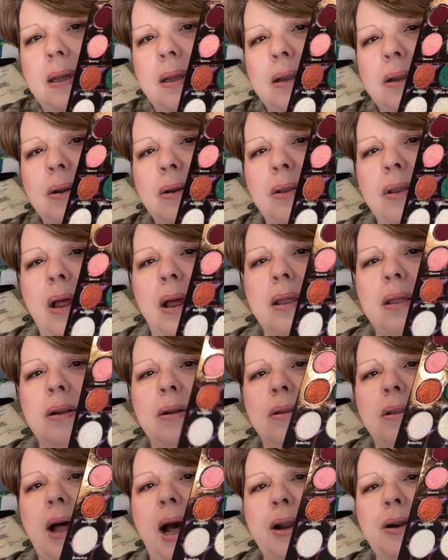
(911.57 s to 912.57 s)
Your little
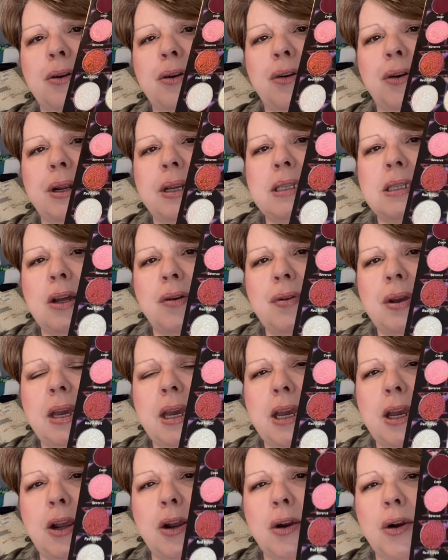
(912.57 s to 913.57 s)
lighter greens over
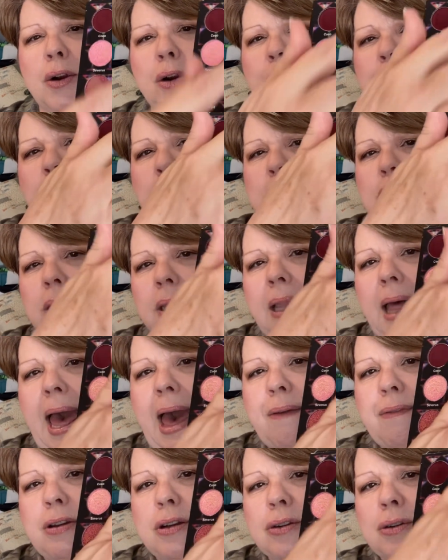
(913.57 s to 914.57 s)
here and those
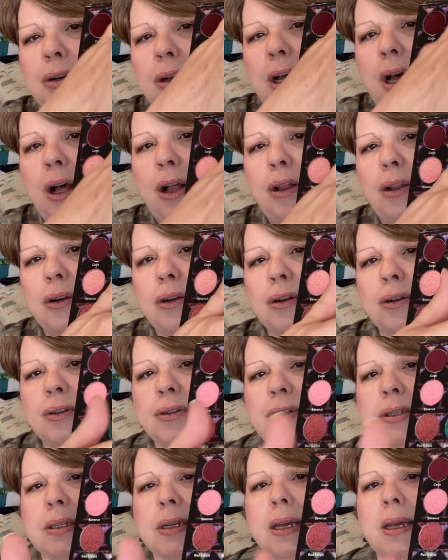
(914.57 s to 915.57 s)
lavender
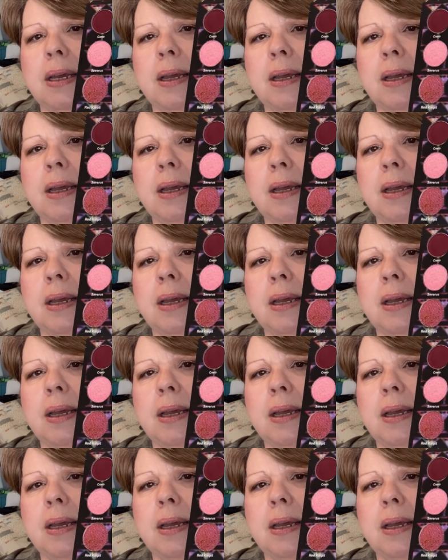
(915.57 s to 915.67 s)
colors.